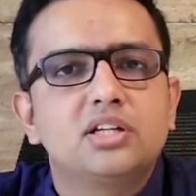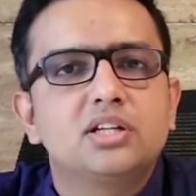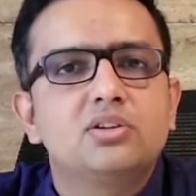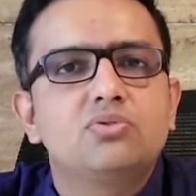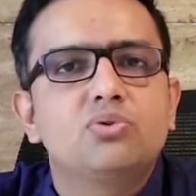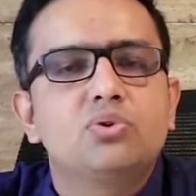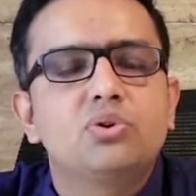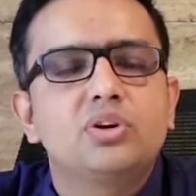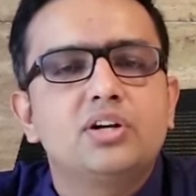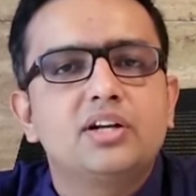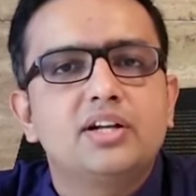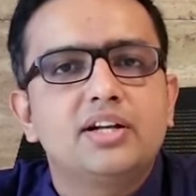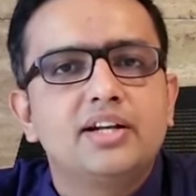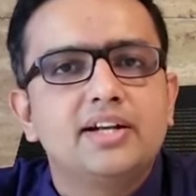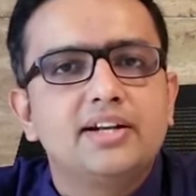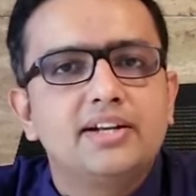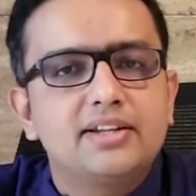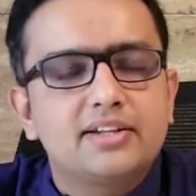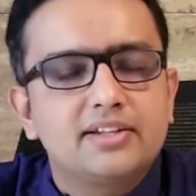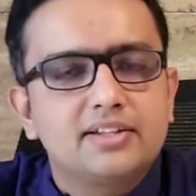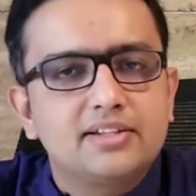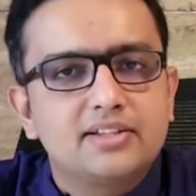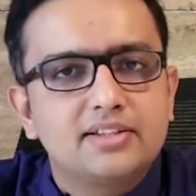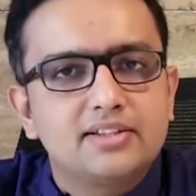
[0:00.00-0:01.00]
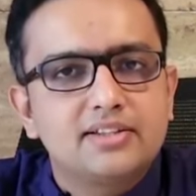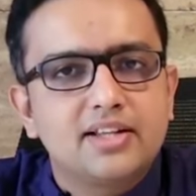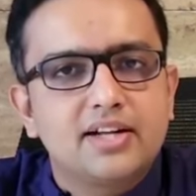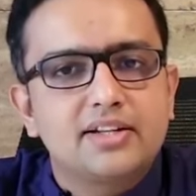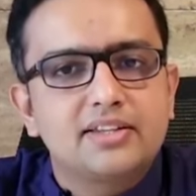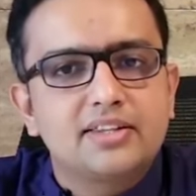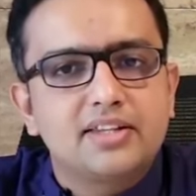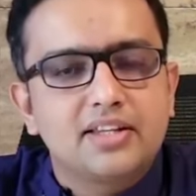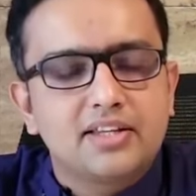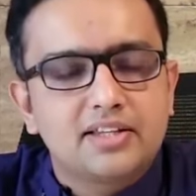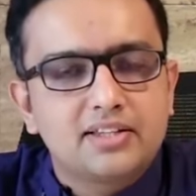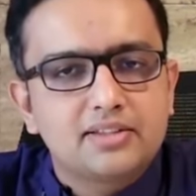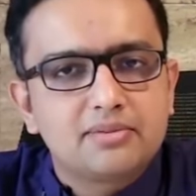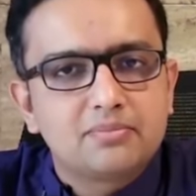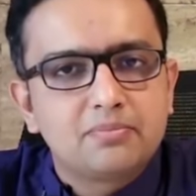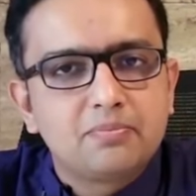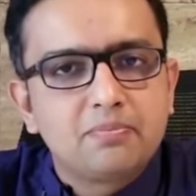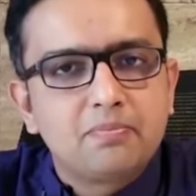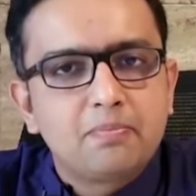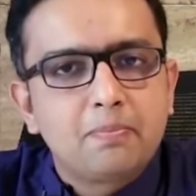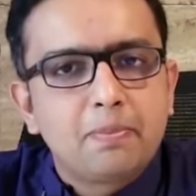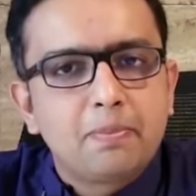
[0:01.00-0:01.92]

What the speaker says: it won't treat that thing.